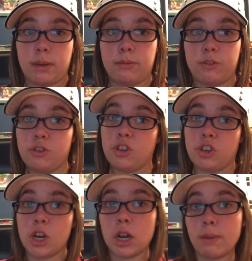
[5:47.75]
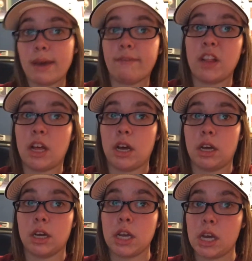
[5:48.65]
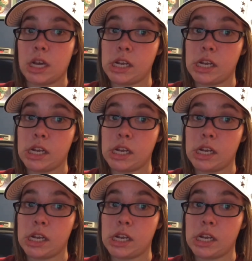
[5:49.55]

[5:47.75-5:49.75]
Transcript: I'm just trying to make a vlog.